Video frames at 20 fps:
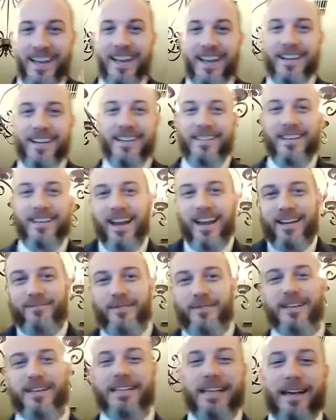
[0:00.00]
because like I
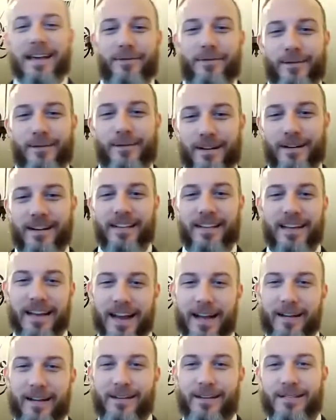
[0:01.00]
mean he's everywhere. Like
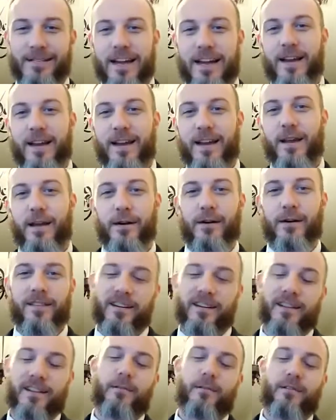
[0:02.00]
how could you not know? And then
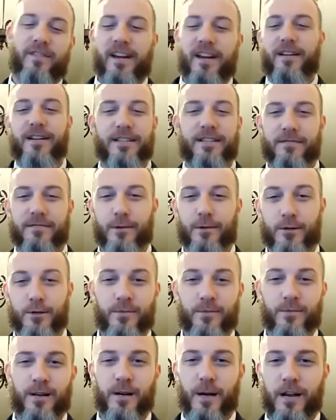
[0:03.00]
come to find out, he doesn't have social
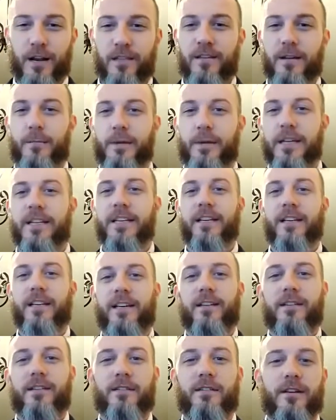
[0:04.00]
media or anything. But
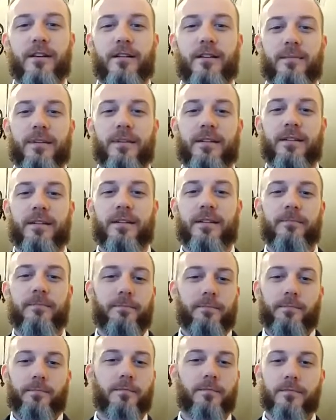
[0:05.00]
you know, I mean,
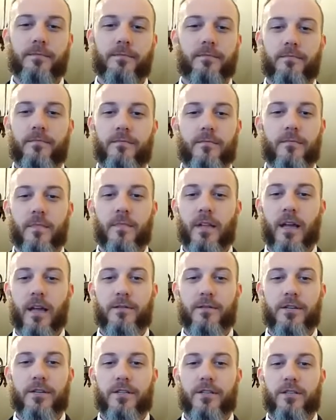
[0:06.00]

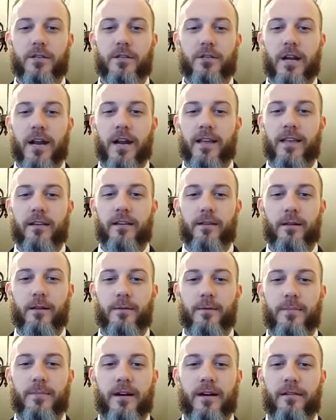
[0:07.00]
just trying to get a little bit
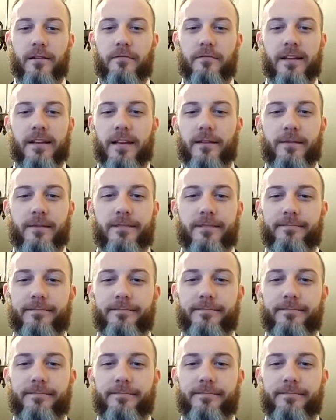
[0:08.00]
better every day, man.